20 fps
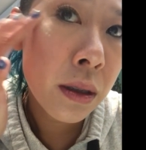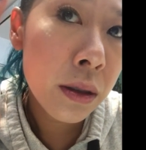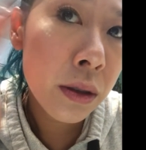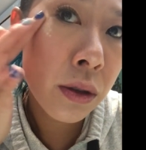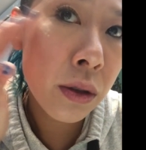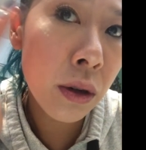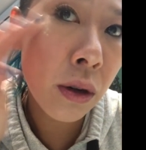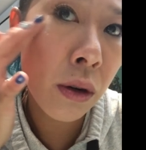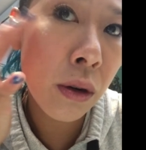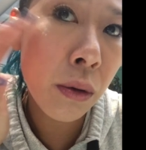
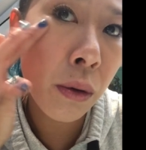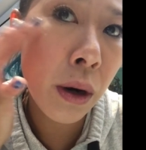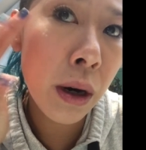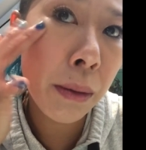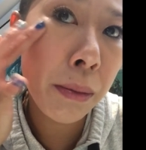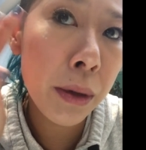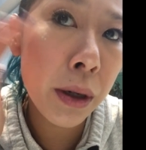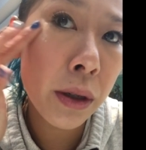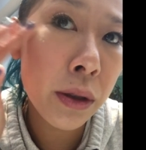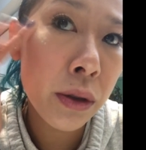So what
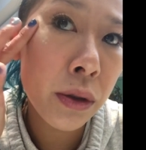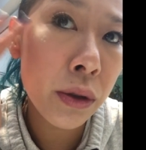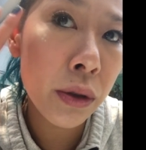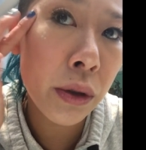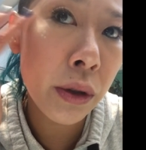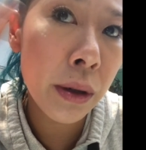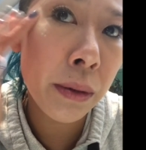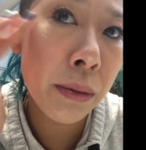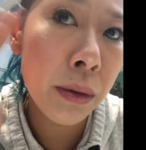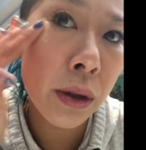I'm gonna
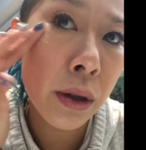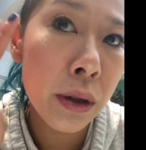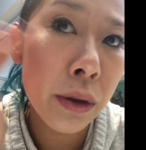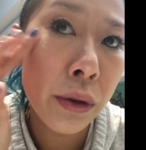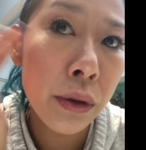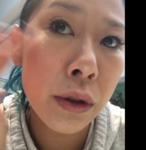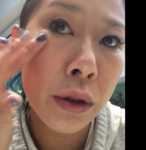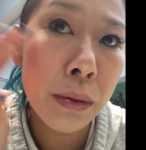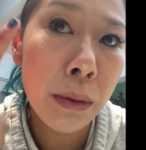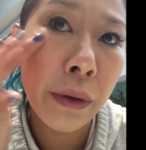do, I'm gonna
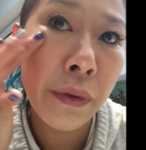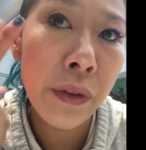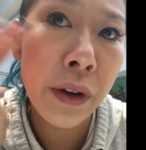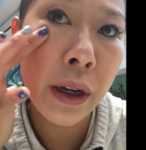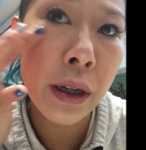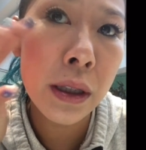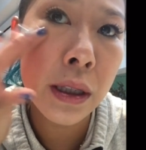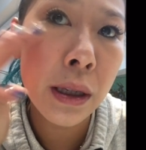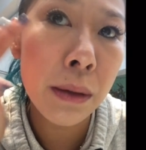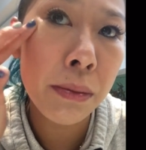use my
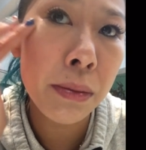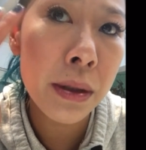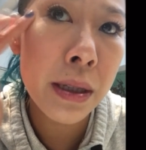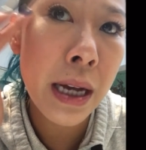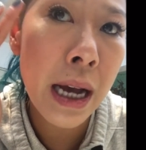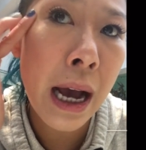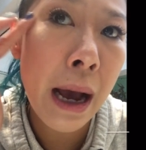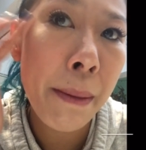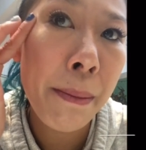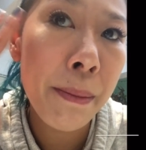fingertip
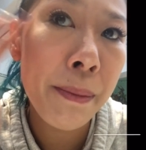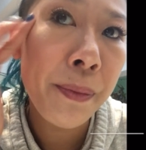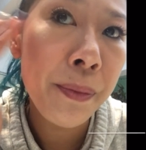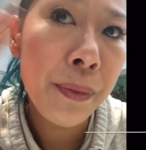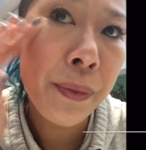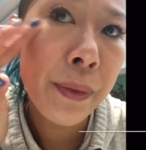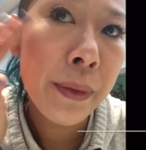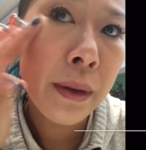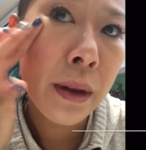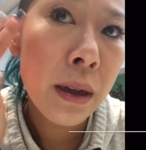dab
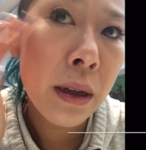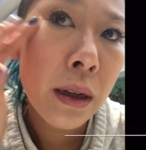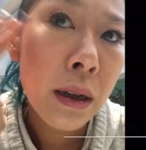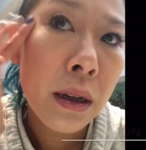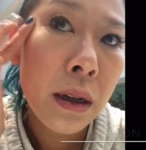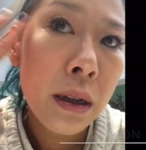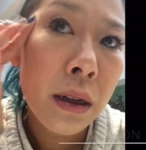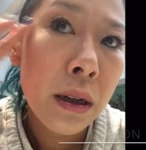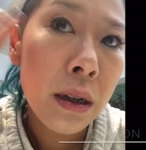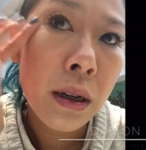
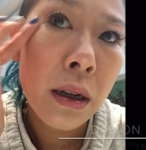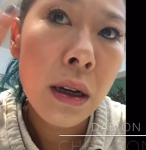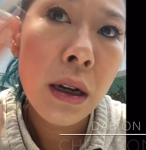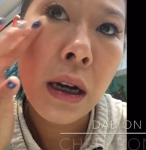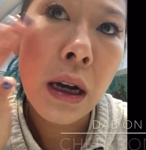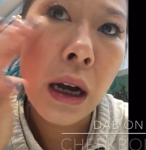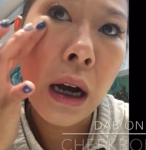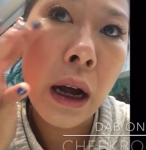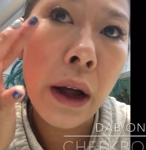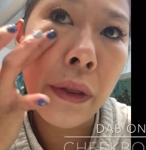
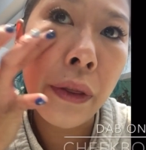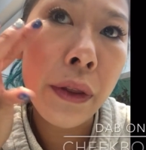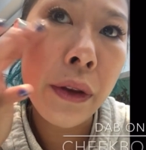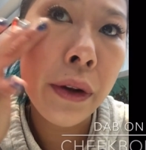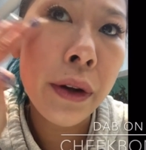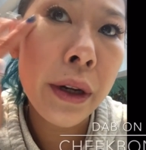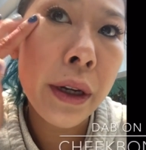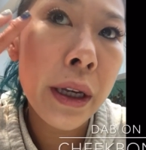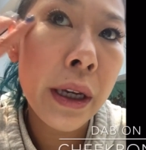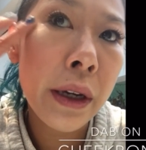
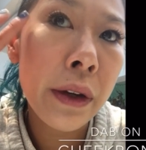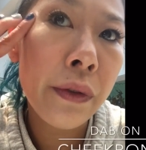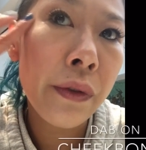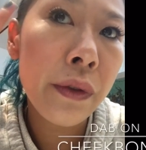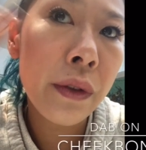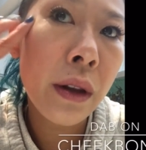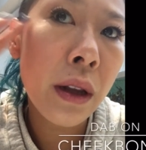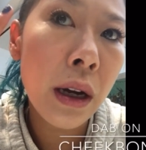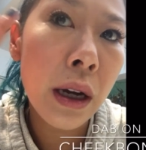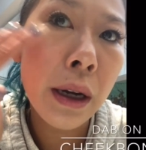underneath
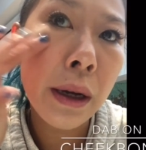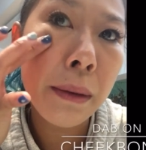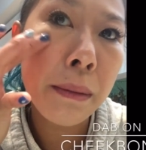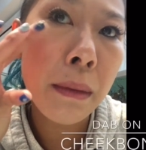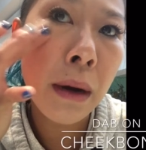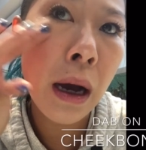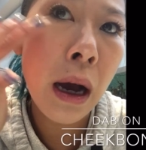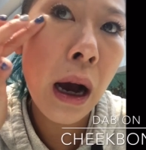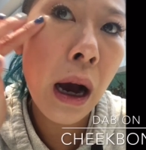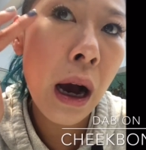like
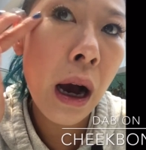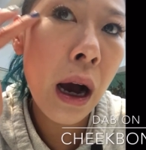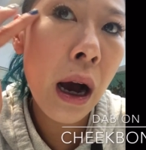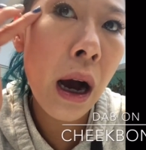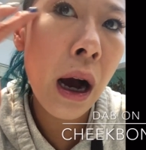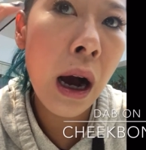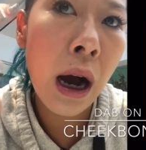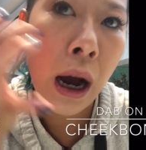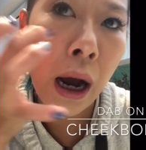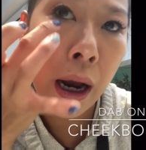my
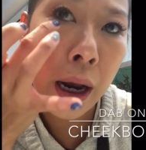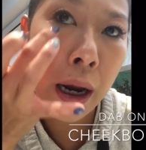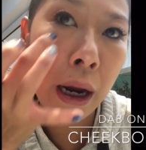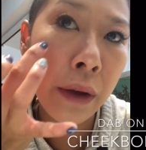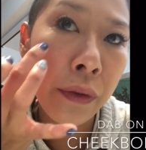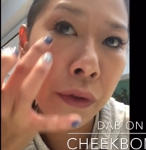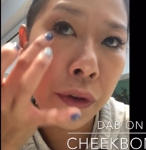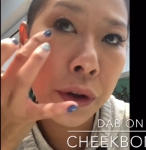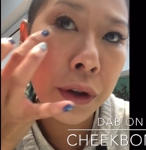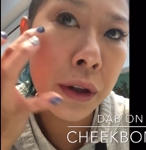eye,
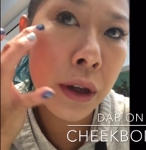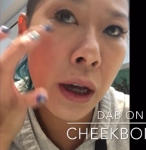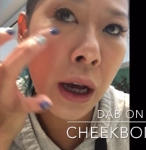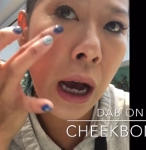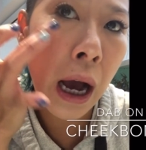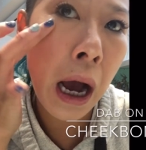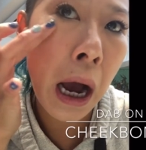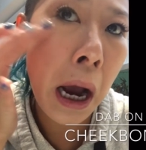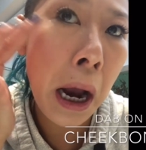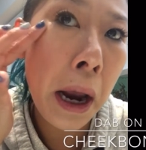under the
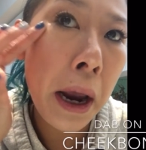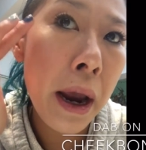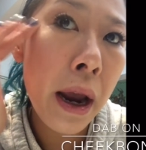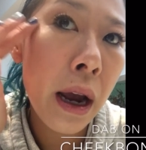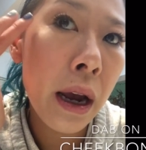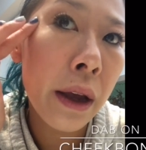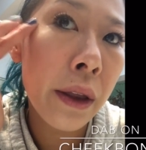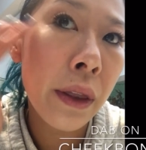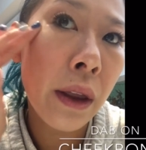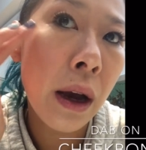eye,
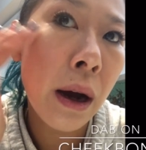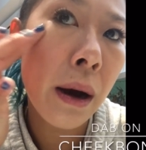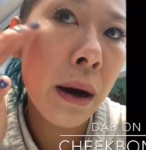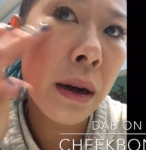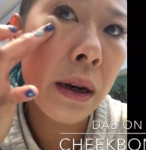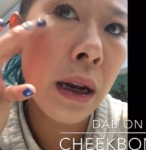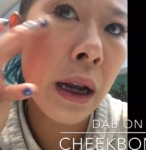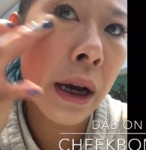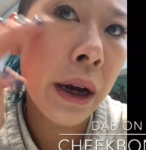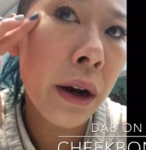and
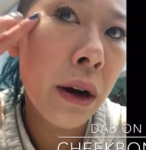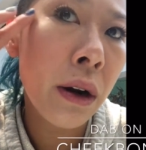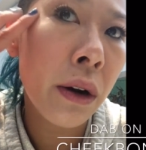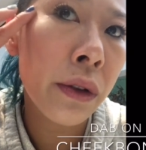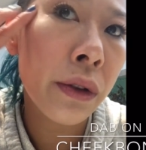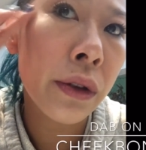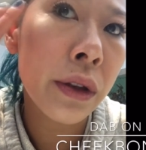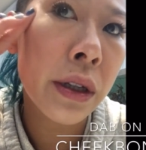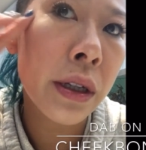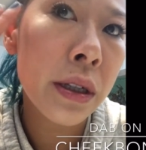like
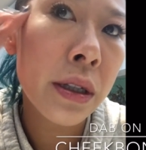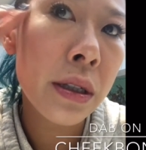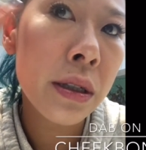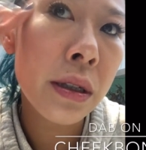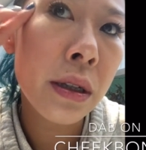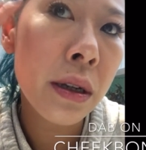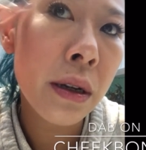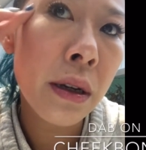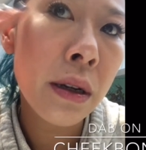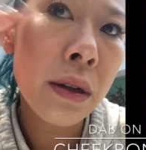on
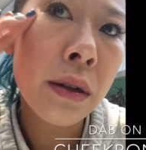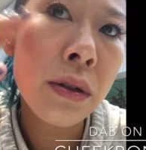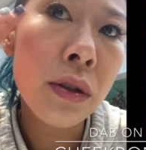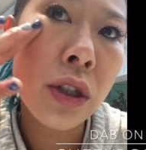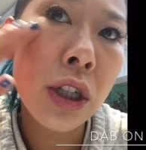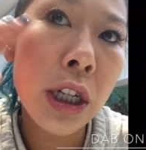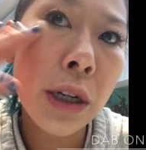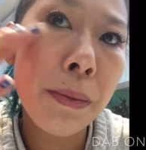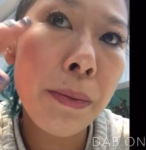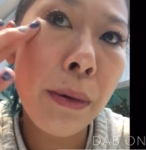this
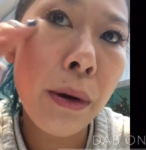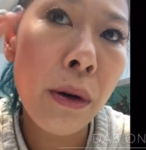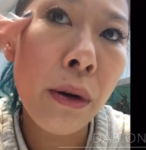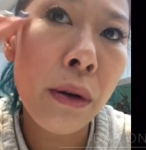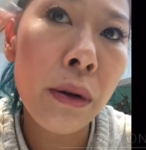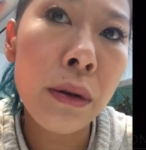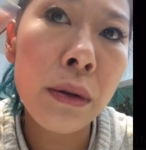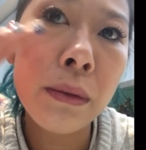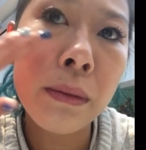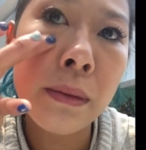
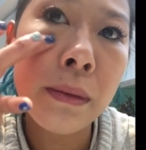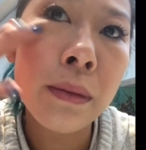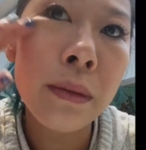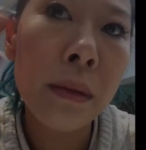cheekbone.